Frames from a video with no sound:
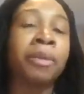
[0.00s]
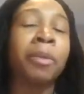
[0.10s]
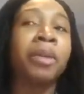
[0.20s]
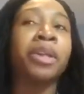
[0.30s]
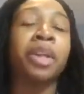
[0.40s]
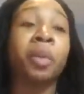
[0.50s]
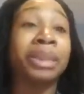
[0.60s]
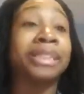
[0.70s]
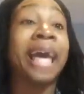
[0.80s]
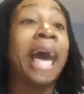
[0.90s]
Depending on
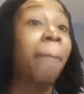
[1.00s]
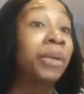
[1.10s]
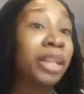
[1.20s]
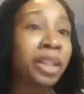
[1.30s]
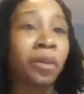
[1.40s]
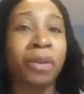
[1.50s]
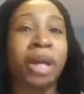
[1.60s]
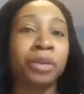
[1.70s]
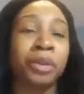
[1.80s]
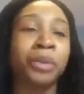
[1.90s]
what's happening
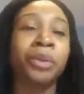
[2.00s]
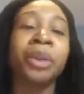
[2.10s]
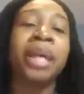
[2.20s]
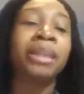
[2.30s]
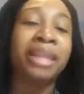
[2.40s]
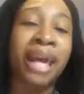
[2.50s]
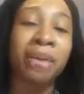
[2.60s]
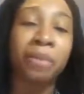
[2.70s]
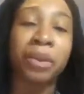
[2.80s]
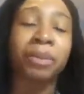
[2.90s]
around you,
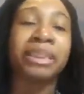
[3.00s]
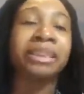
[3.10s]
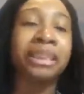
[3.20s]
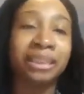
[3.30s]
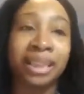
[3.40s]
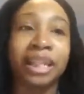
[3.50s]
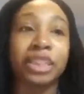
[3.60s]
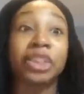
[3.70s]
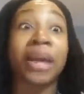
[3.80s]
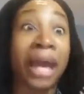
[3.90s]
that pretty much
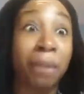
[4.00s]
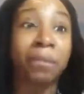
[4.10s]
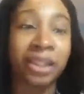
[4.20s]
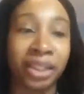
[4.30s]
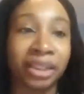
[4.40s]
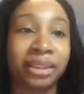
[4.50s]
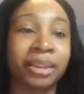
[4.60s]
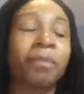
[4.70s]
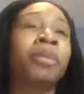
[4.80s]
dictates your happiness.